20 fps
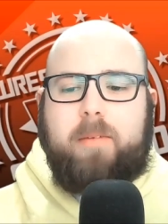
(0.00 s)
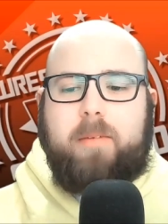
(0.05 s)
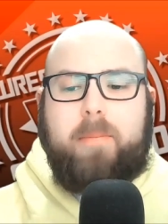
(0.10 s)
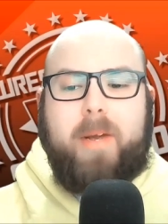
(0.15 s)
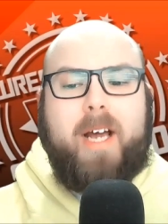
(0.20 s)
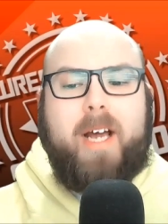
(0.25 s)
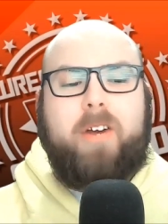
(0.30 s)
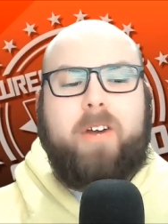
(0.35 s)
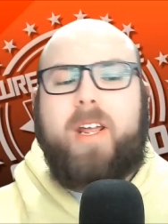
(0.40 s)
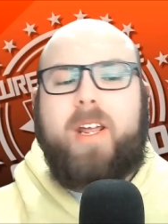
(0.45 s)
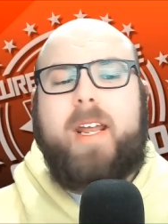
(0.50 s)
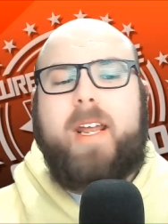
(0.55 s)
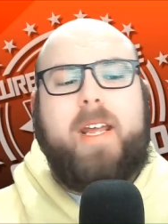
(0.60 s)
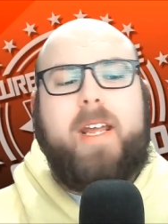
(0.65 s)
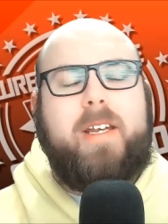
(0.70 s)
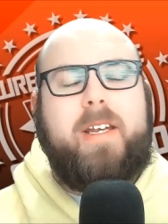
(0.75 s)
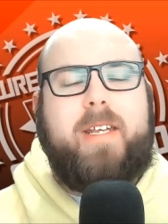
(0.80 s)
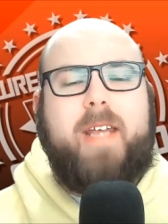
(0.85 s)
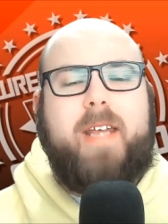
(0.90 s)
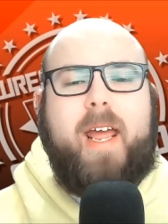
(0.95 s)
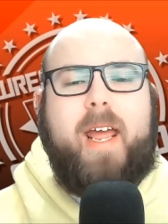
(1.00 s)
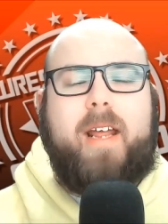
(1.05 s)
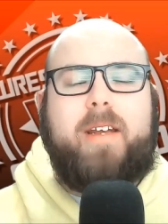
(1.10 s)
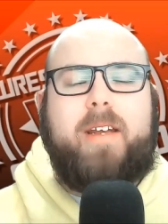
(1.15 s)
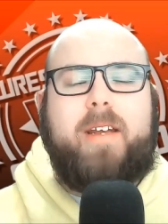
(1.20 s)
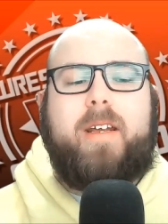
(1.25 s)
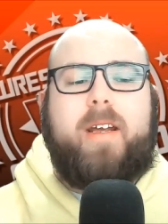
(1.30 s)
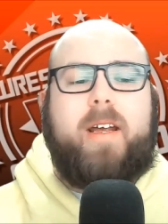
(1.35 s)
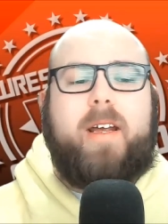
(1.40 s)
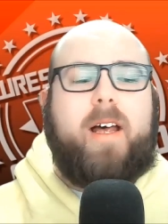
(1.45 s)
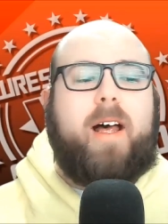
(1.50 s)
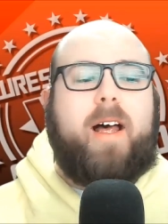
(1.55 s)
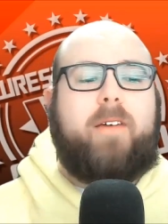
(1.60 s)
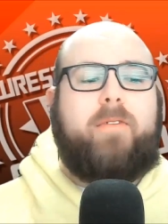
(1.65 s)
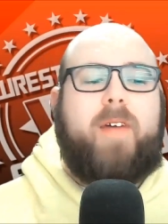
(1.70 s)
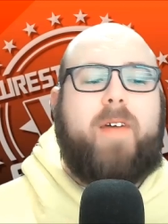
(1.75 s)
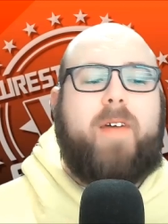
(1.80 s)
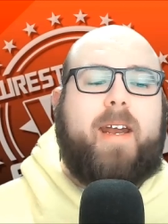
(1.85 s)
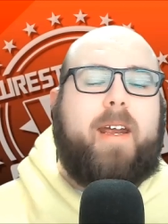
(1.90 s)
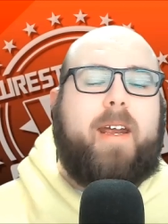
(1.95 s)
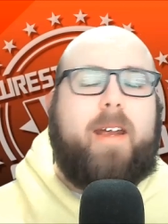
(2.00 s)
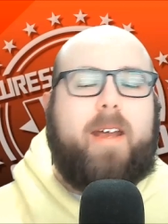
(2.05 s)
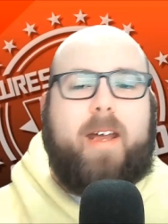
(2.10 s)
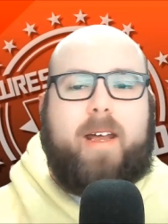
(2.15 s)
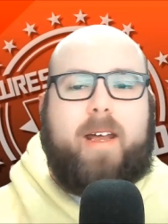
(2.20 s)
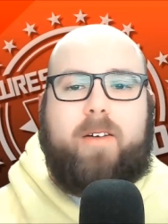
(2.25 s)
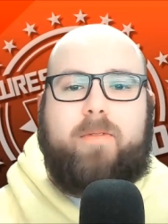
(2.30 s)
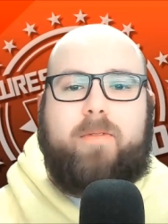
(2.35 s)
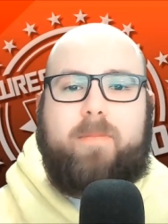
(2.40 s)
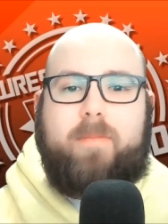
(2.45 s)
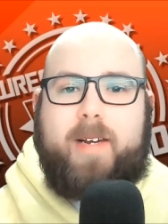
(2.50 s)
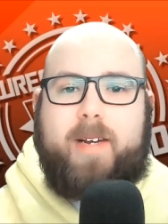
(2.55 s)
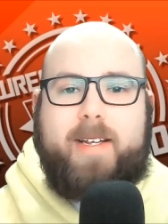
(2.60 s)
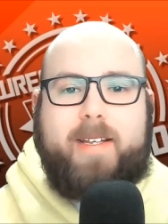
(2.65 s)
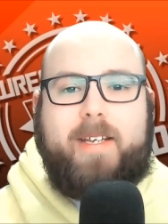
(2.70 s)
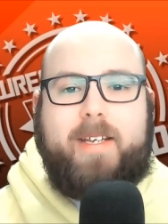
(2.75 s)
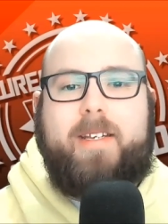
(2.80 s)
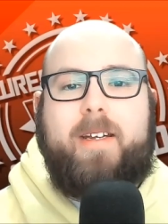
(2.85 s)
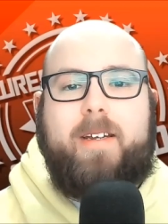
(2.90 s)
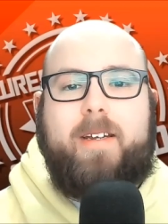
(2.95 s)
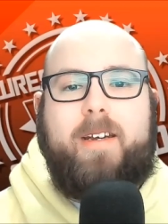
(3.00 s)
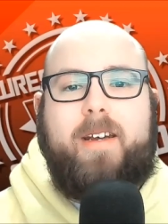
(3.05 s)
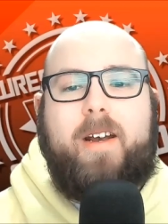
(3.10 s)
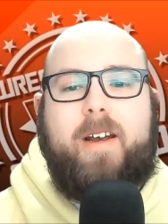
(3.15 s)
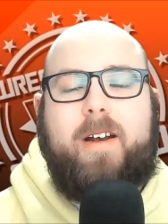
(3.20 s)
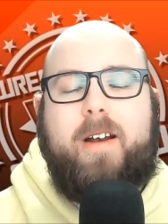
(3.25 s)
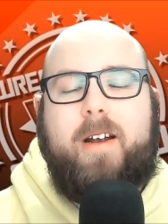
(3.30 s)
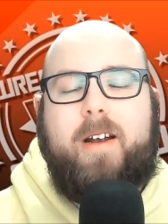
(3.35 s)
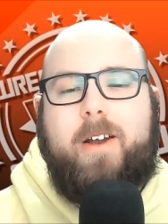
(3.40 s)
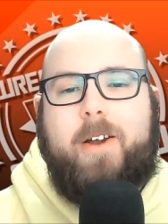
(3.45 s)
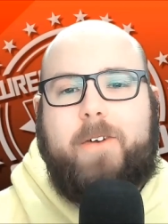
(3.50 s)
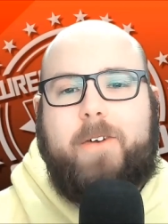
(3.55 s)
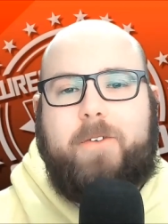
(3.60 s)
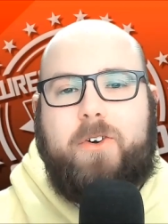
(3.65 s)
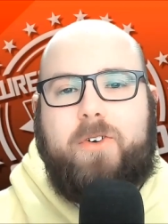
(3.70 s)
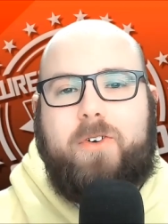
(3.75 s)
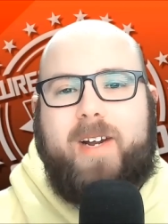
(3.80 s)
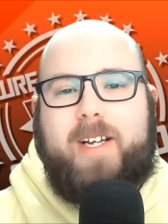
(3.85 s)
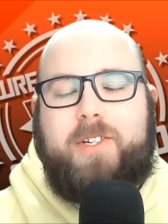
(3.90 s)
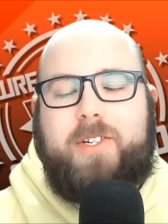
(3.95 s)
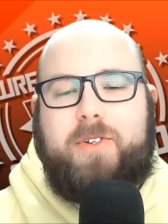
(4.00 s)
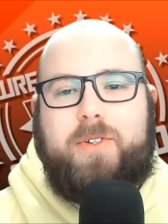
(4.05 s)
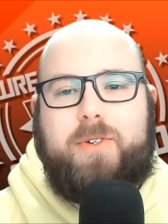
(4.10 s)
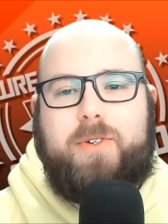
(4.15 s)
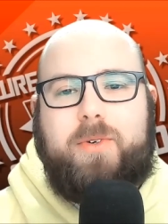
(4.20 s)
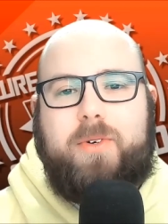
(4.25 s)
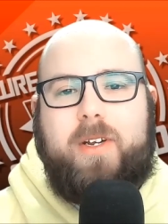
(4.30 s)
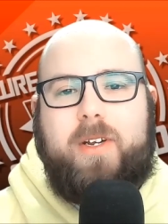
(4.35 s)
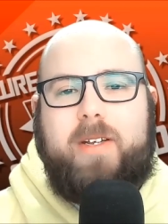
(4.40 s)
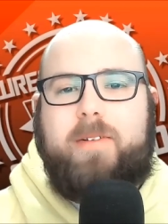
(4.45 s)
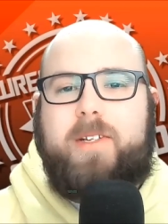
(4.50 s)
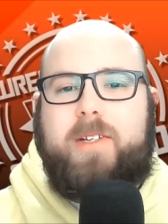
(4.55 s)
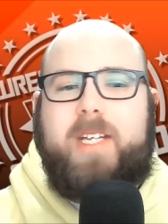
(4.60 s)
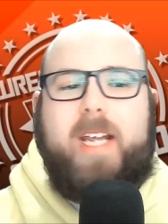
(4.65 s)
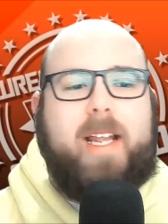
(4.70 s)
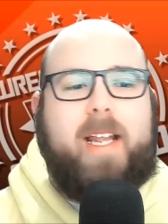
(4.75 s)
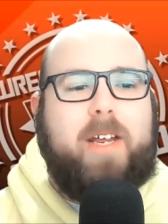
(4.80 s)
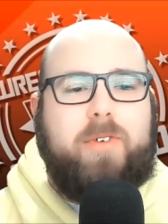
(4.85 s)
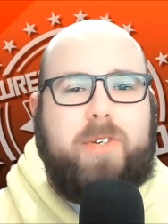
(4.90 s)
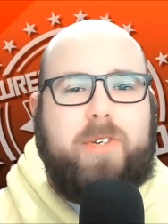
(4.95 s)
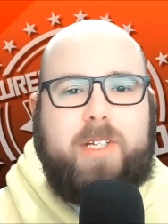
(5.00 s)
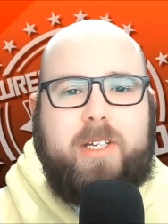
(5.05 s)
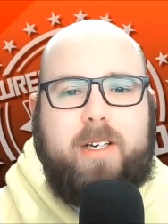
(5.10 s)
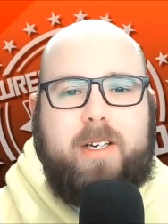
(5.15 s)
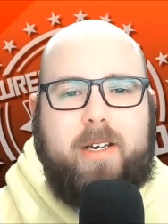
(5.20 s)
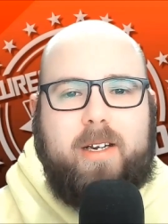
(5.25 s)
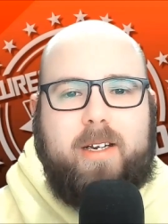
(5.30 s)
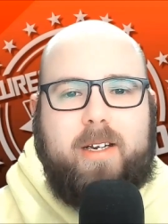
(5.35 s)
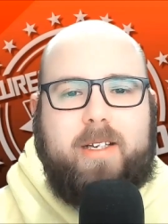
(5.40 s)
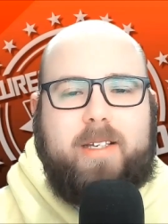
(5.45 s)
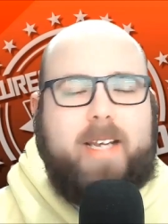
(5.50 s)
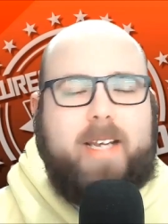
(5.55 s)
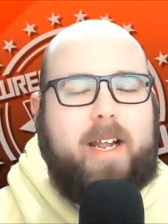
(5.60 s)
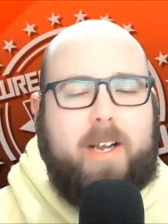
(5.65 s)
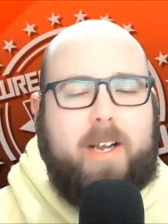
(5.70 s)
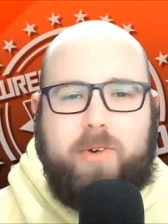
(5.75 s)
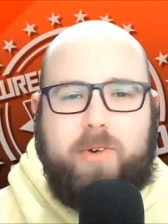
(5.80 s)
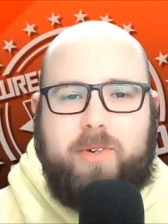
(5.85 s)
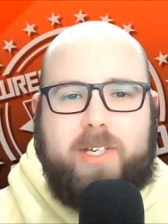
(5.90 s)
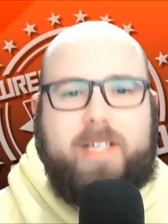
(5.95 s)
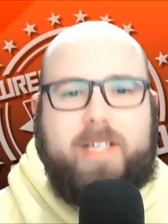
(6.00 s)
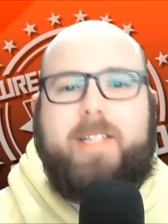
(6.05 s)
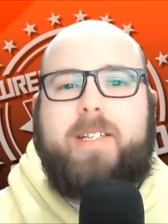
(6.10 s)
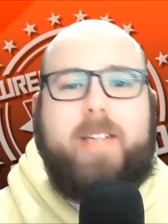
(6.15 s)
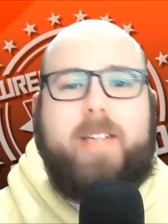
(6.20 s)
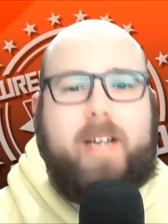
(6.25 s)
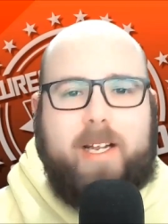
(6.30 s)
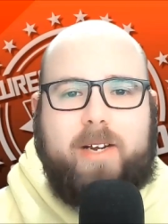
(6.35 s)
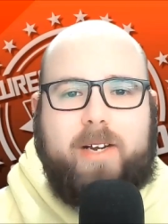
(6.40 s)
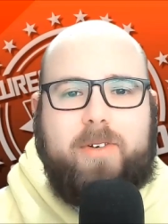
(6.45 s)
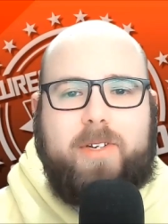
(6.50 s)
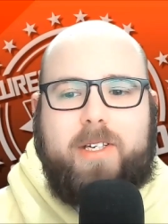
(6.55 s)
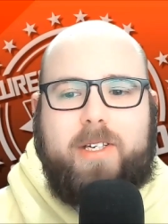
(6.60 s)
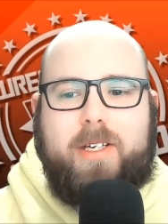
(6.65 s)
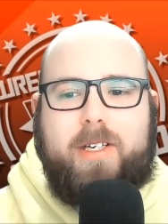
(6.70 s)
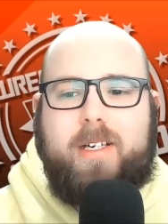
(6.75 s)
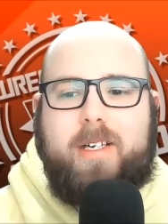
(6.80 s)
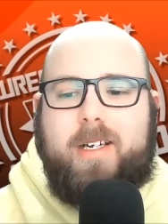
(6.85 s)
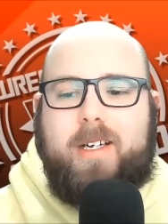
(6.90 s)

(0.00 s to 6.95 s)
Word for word: But a great night to end a very uh, consistent year for WrestleZone. Sellouts, sellouts, and sellouts.